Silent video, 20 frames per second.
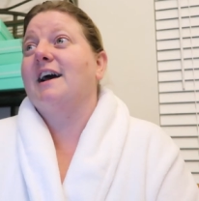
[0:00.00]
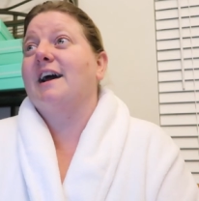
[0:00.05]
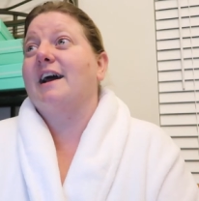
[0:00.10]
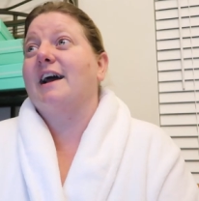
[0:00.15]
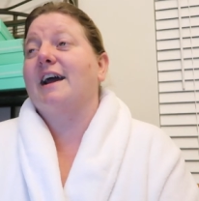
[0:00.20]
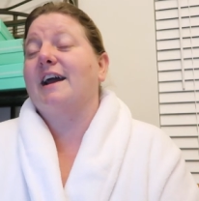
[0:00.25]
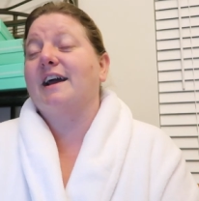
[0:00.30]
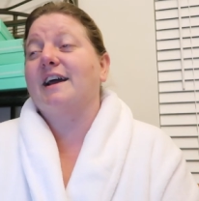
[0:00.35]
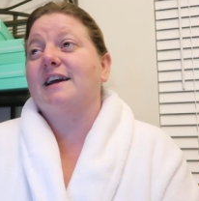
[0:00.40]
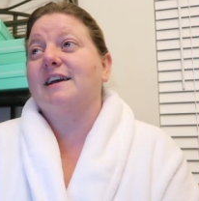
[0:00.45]

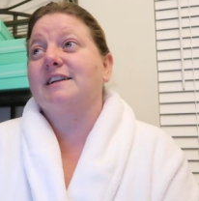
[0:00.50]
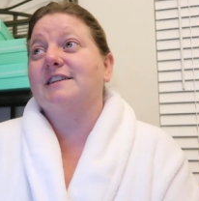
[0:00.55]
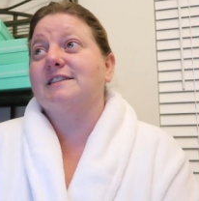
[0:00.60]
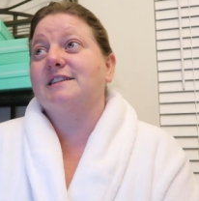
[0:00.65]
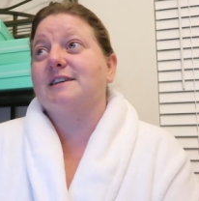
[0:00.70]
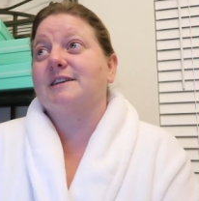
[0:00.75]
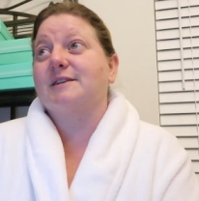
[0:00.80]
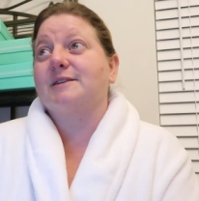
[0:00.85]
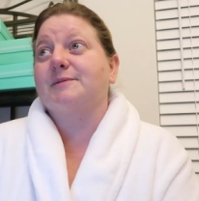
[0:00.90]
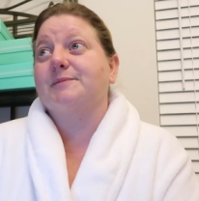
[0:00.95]
And
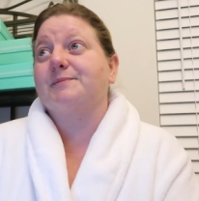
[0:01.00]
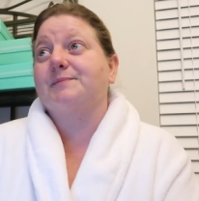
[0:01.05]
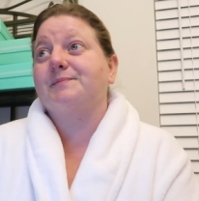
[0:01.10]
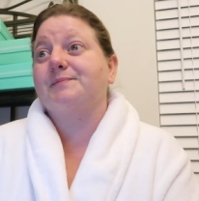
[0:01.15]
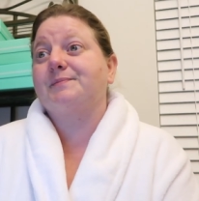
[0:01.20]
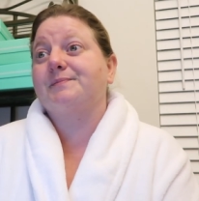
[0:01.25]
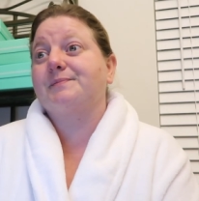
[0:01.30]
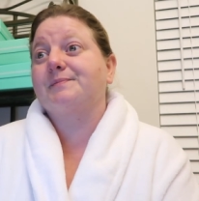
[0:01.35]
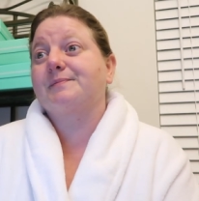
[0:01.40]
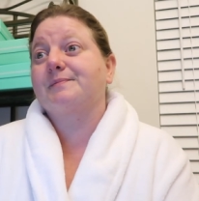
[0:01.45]

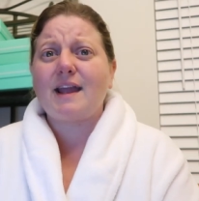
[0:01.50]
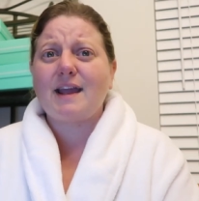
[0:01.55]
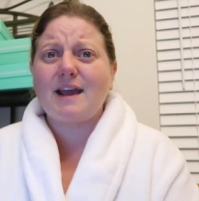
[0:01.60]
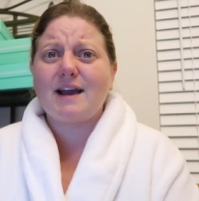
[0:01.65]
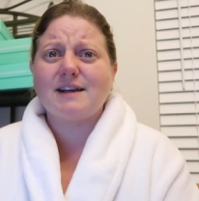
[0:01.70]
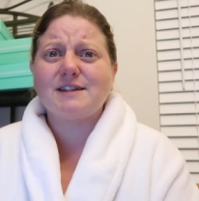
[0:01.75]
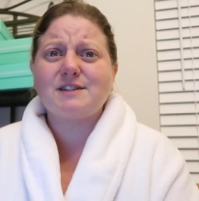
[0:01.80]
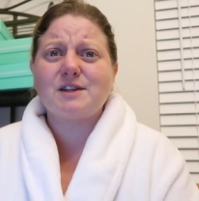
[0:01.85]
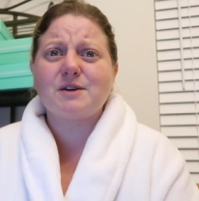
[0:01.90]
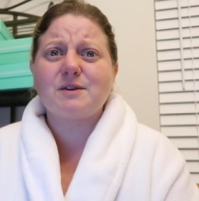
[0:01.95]
um,
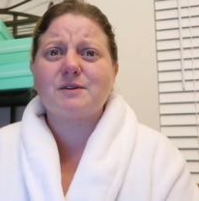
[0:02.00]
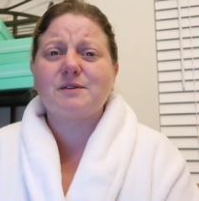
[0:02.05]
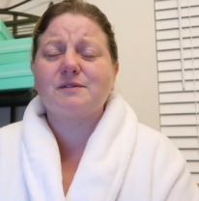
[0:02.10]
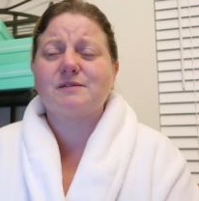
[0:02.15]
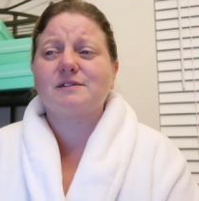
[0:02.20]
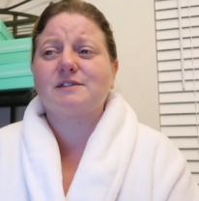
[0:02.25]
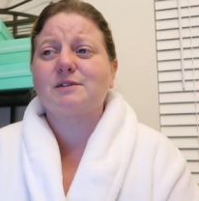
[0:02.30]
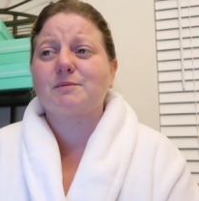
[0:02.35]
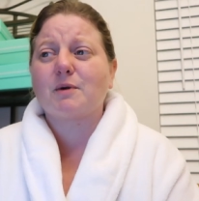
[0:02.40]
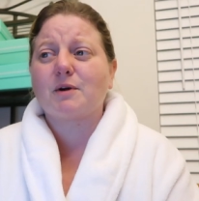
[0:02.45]
yeah, so
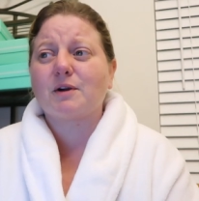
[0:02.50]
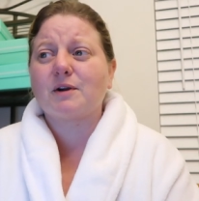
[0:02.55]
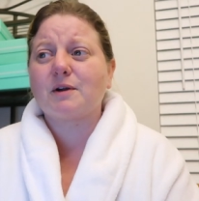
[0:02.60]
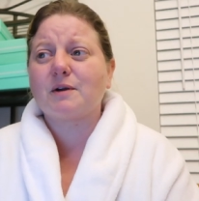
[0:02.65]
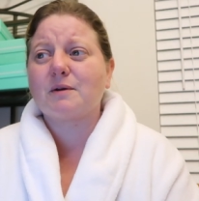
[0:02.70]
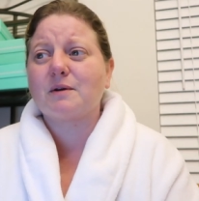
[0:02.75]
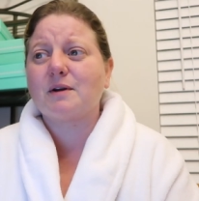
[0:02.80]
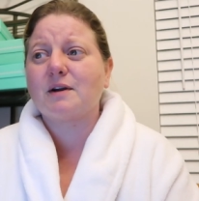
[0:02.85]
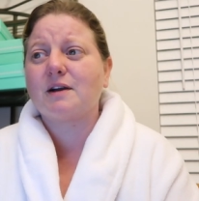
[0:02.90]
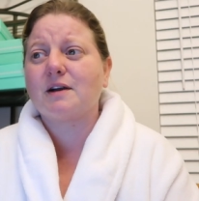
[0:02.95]

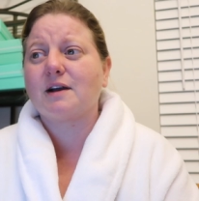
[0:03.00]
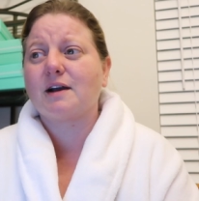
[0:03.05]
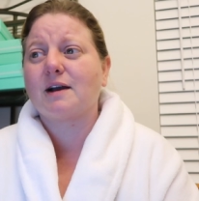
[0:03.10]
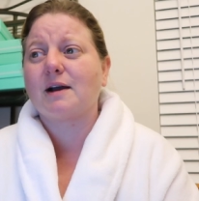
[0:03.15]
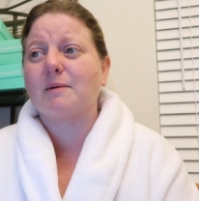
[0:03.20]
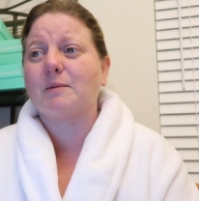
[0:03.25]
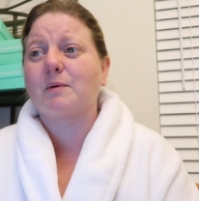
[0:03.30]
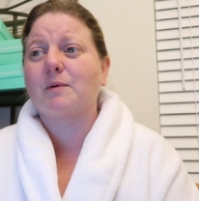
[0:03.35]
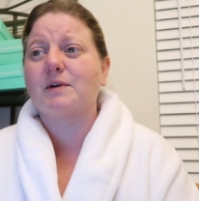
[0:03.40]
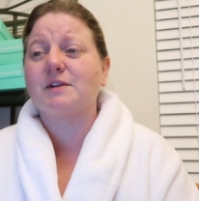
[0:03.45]
tomorrow
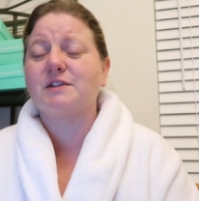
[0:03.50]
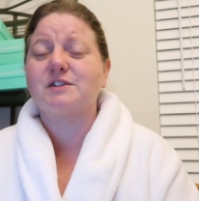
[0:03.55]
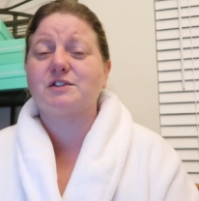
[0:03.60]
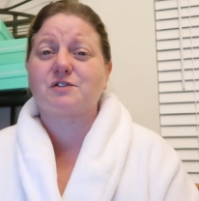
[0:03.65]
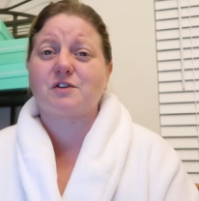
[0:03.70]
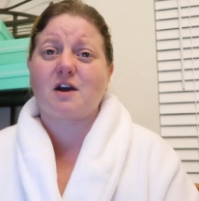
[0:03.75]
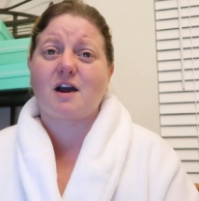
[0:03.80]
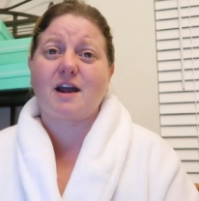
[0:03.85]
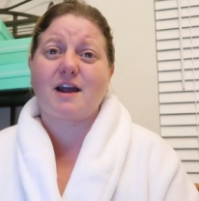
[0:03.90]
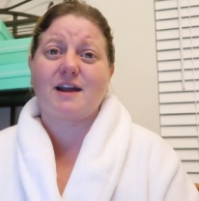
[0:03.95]
I'm going to
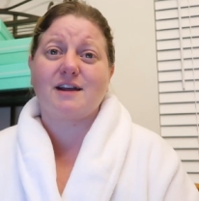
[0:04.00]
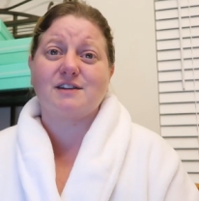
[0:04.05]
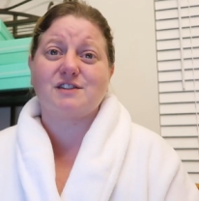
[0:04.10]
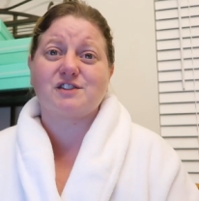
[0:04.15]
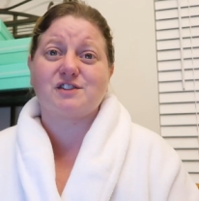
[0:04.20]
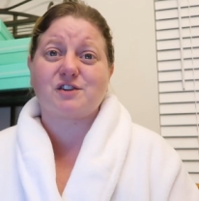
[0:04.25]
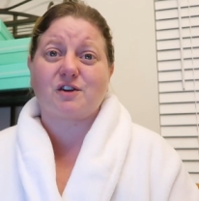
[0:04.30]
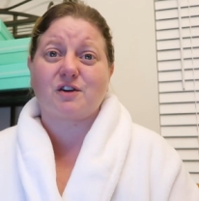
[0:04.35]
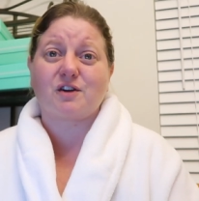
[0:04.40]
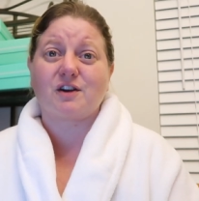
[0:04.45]
try and
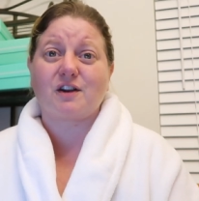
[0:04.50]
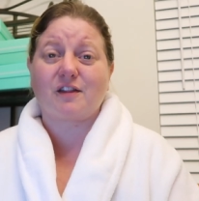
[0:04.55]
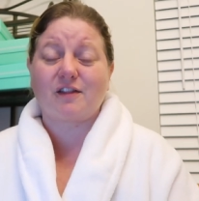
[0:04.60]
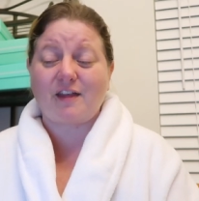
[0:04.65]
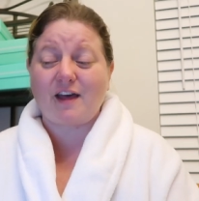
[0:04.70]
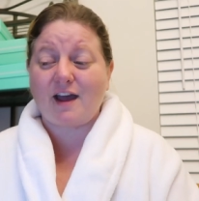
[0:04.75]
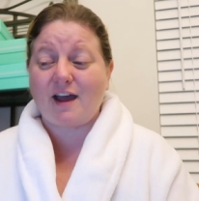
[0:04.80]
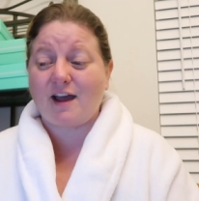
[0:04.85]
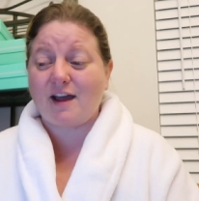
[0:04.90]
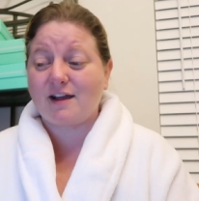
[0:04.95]
start
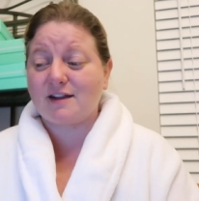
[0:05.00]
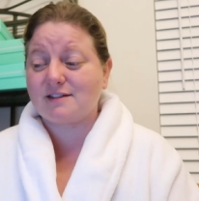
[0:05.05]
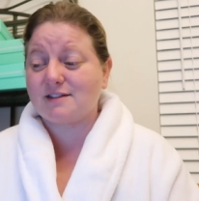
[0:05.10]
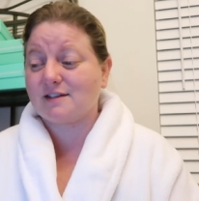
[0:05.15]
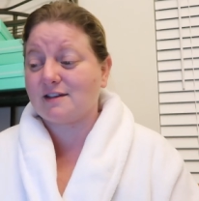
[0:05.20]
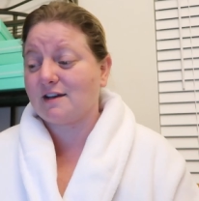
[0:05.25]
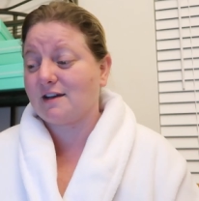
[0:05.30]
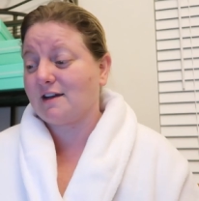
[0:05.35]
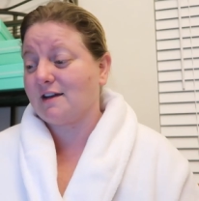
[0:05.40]
that.